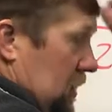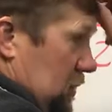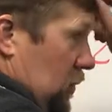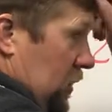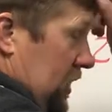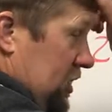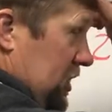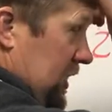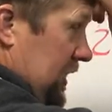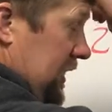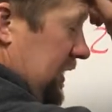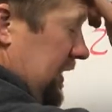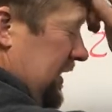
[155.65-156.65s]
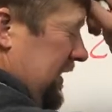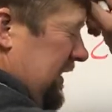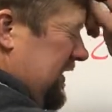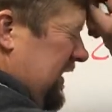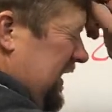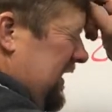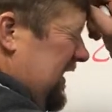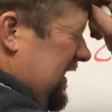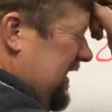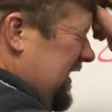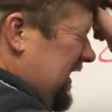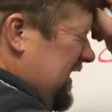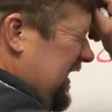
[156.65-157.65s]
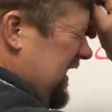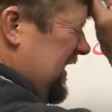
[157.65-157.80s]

which is, let's see, 16